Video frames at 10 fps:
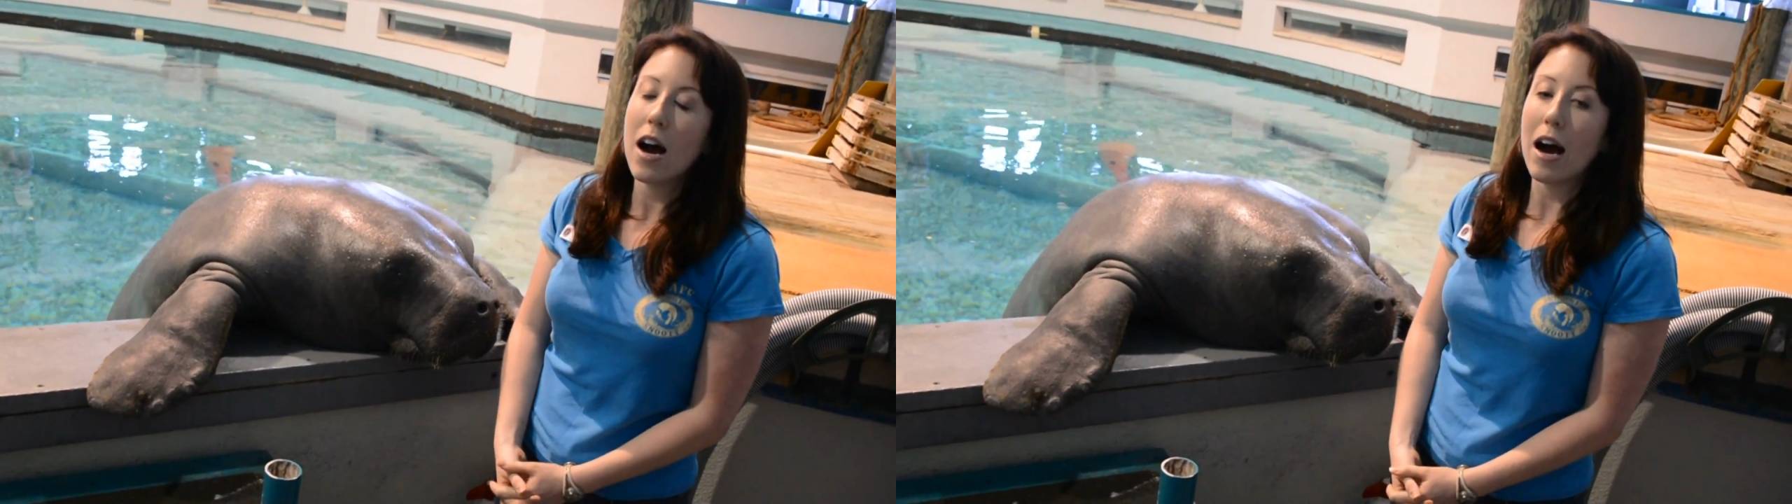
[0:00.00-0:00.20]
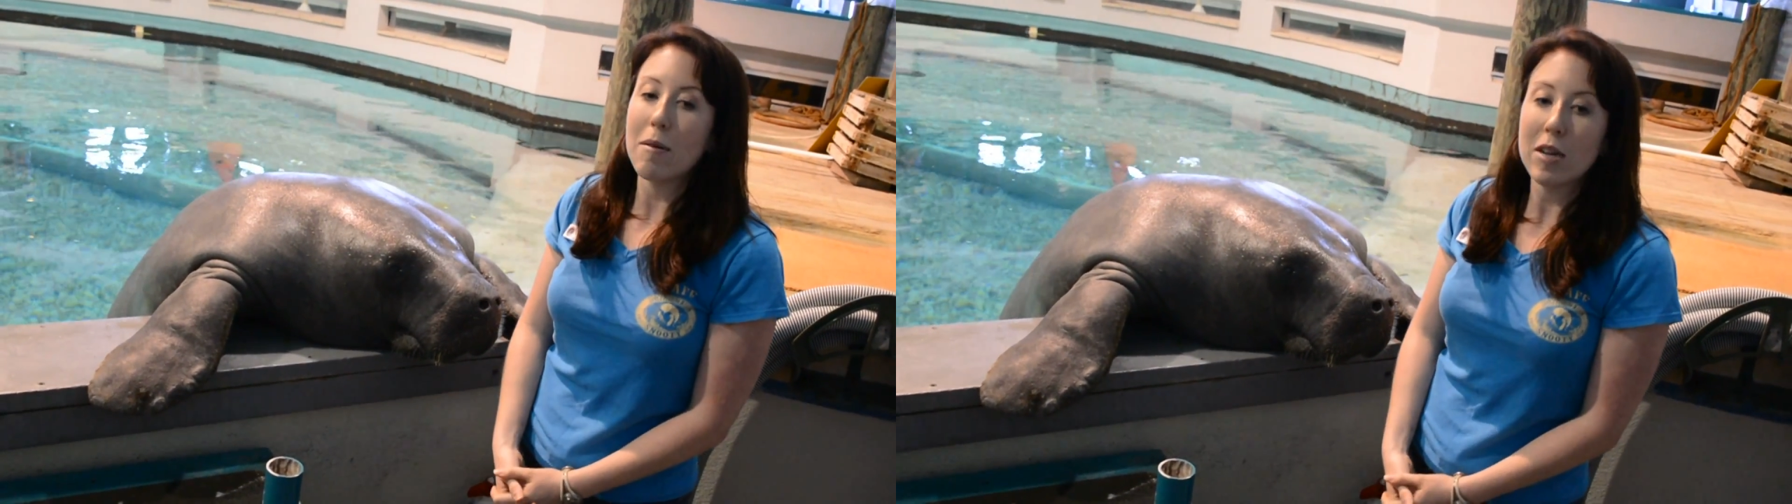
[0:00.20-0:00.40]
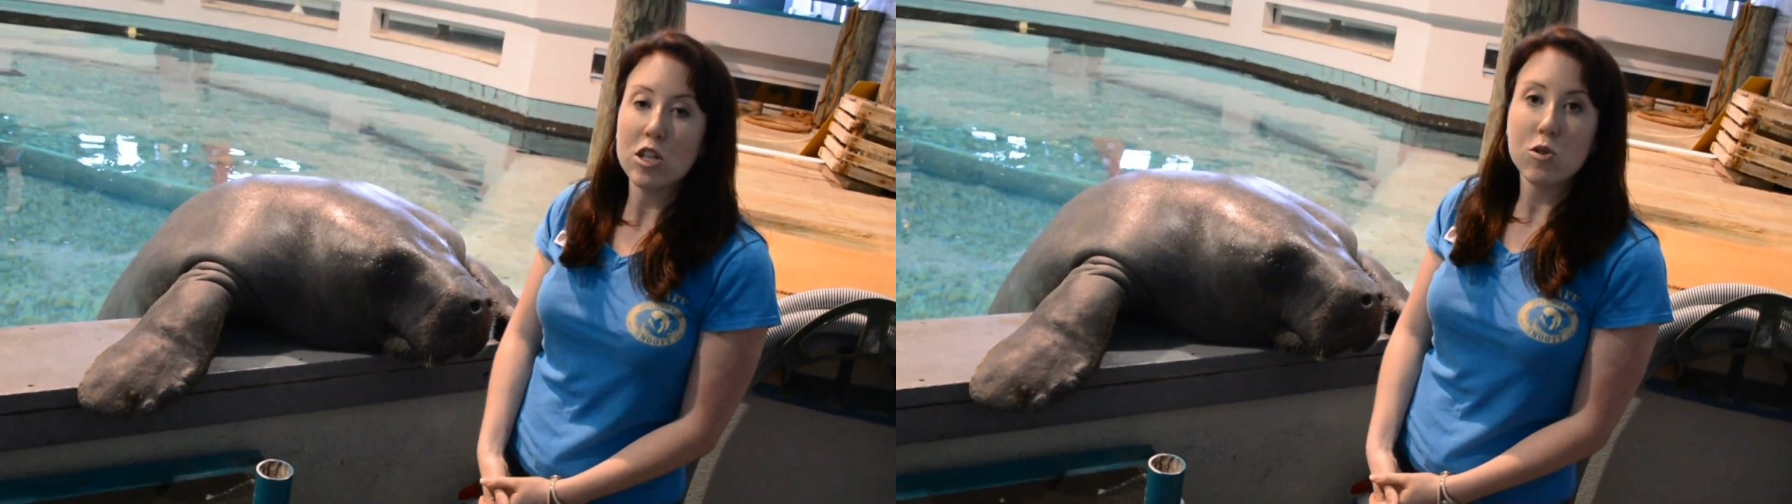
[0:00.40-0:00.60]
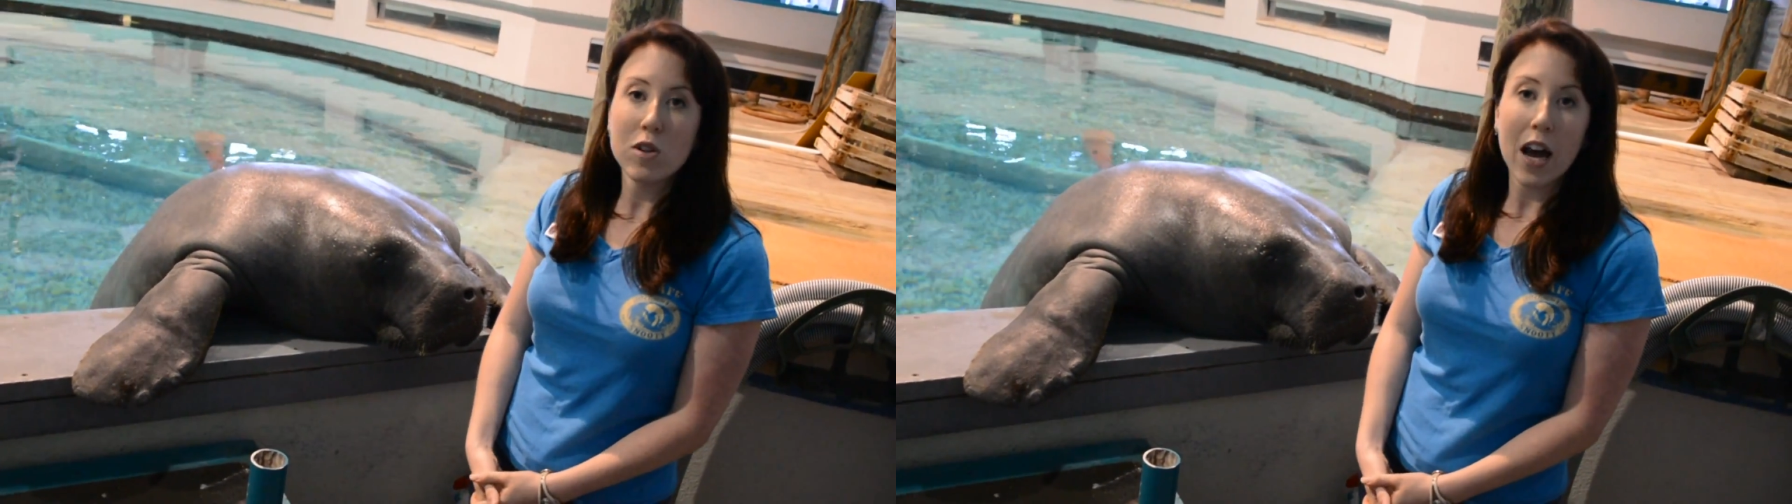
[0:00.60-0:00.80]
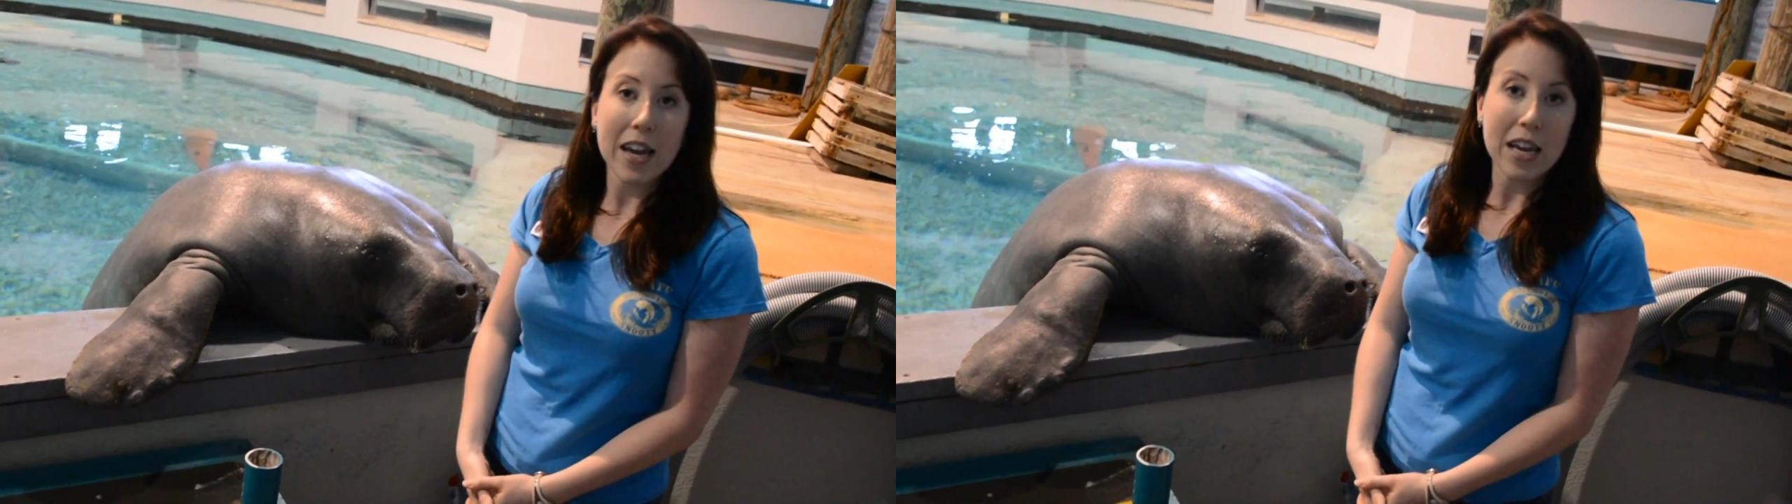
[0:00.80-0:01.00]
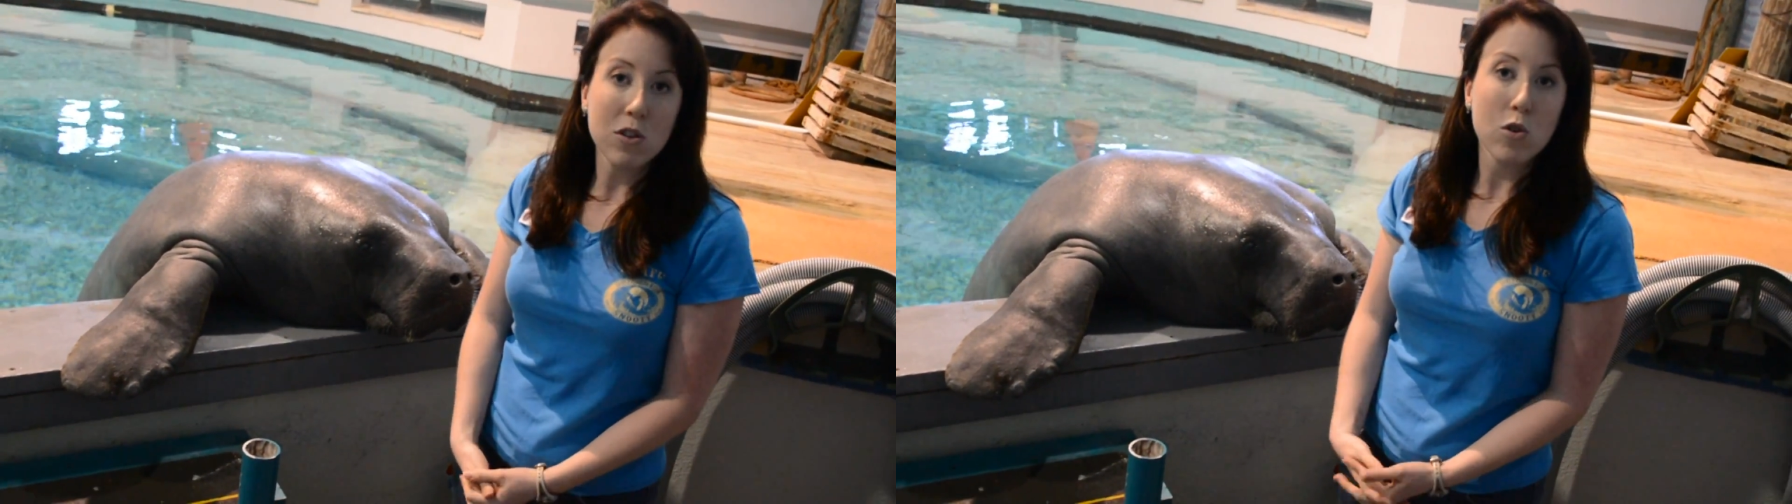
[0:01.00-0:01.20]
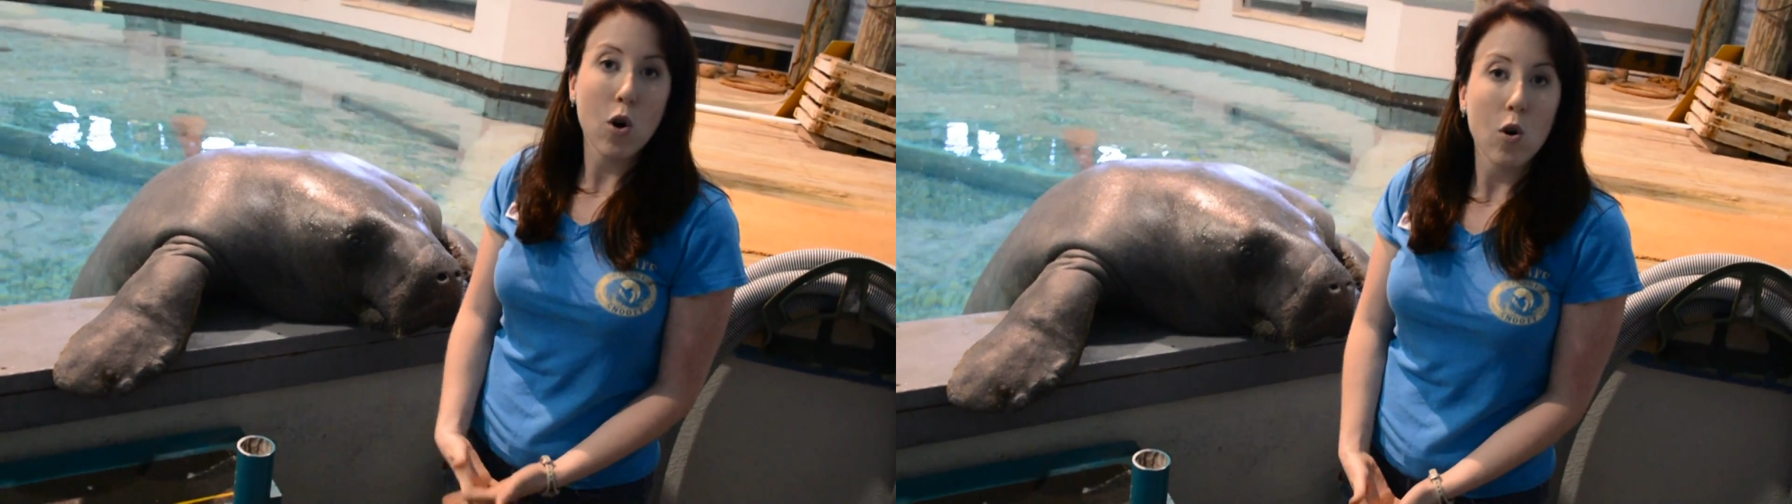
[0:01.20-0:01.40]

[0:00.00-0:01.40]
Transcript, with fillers: Um, they do not handle